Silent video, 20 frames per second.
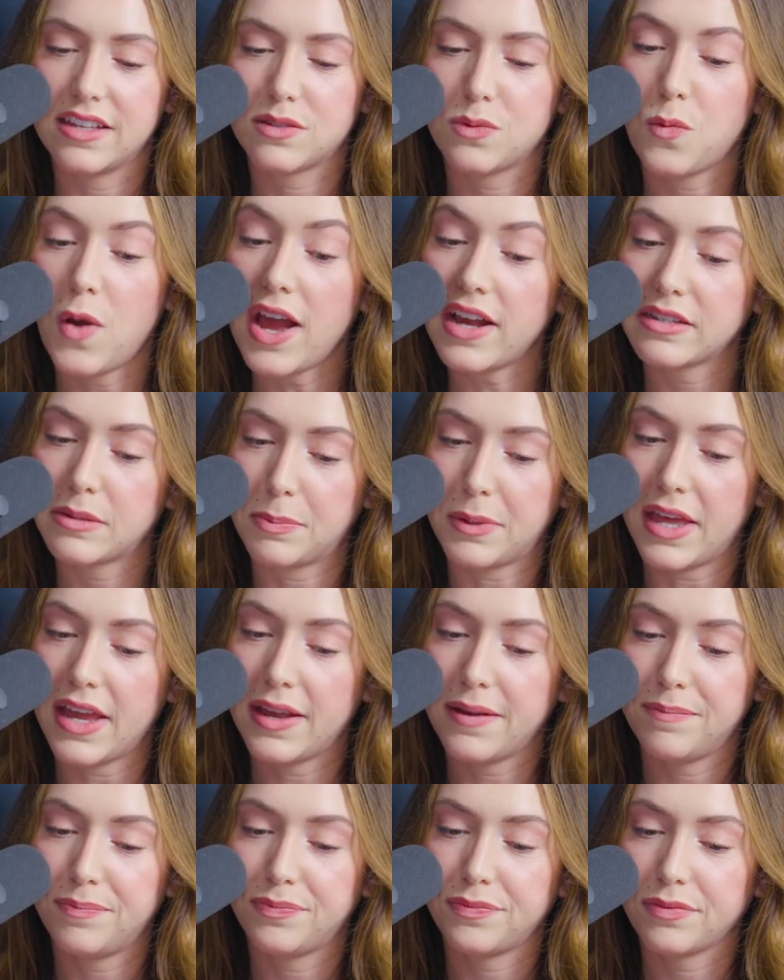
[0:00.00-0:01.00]
is wax
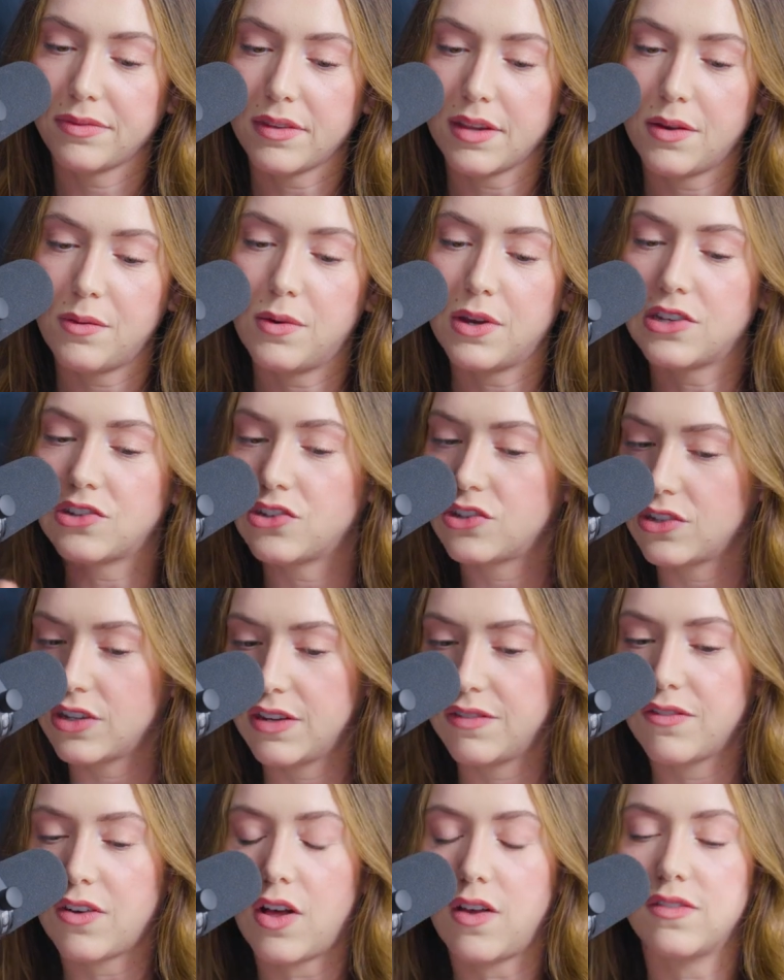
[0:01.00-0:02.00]
play, which
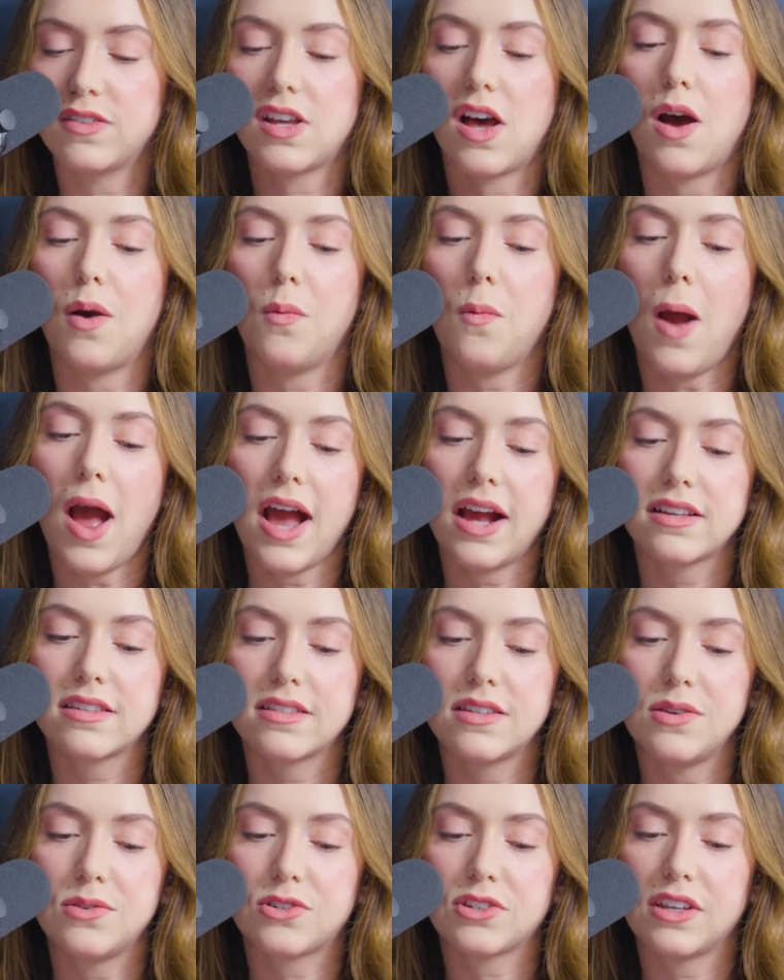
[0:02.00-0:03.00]
involves hot
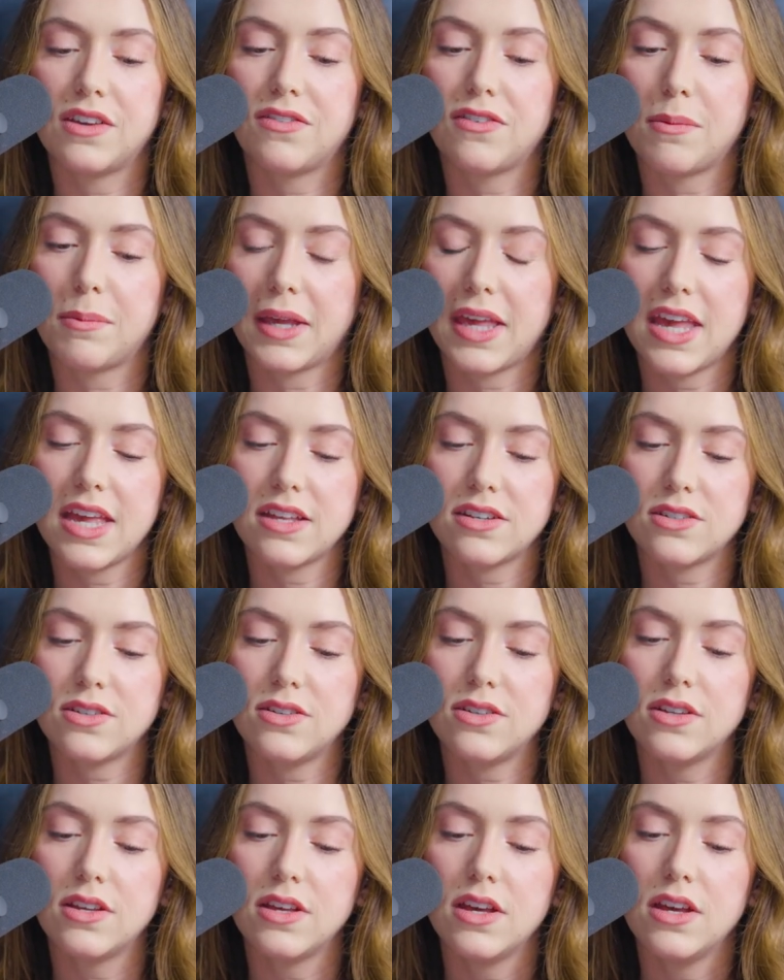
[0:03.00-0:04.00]
wax, usually from a
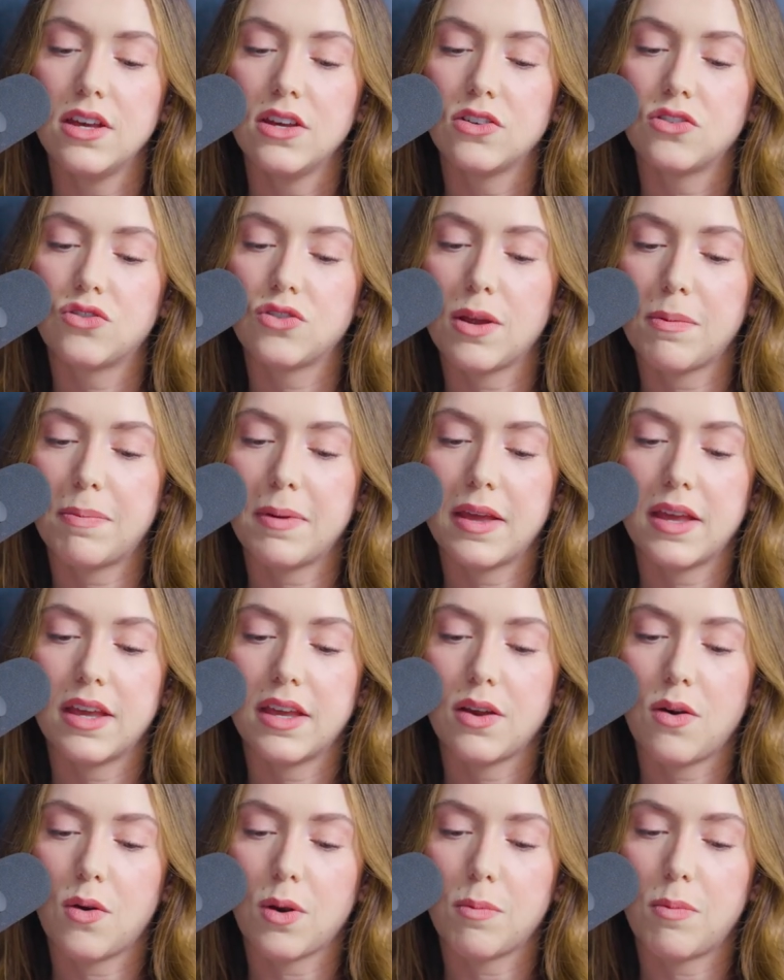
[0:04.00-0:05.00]
candle,
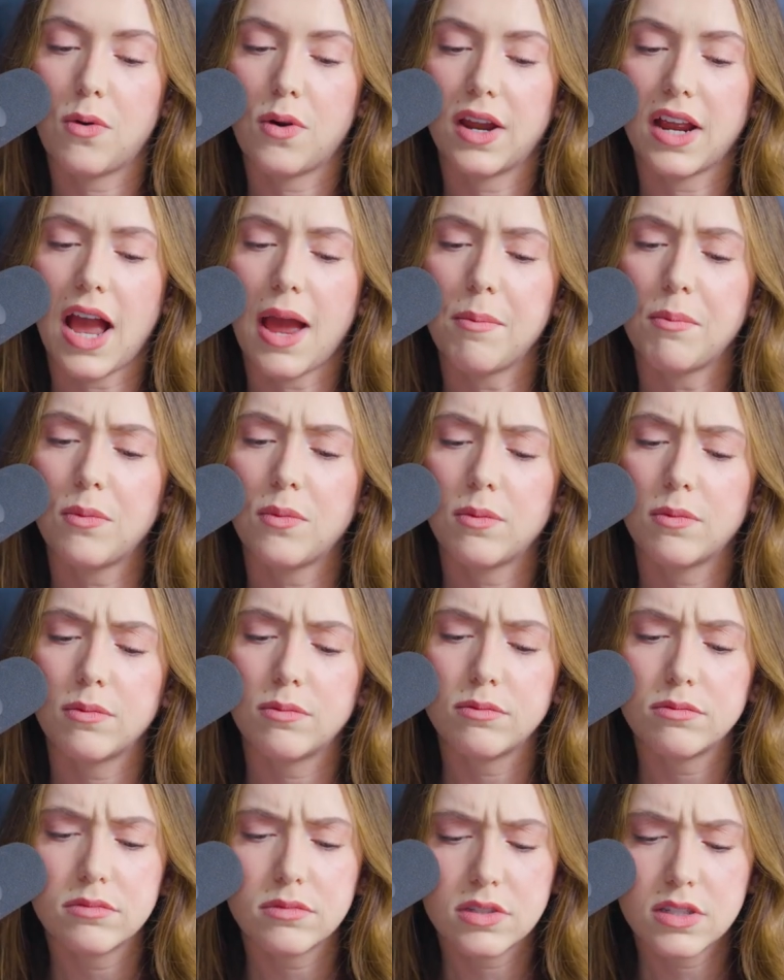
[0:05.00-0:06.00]
dripping or pouring. I'm
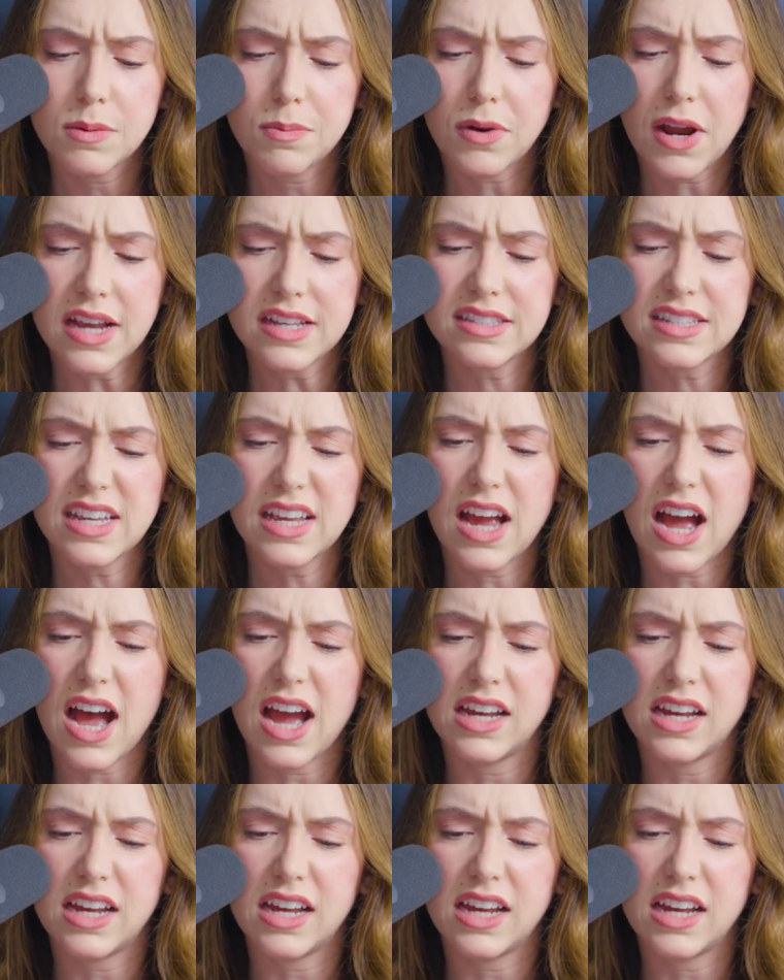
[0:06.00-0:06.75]
surprised like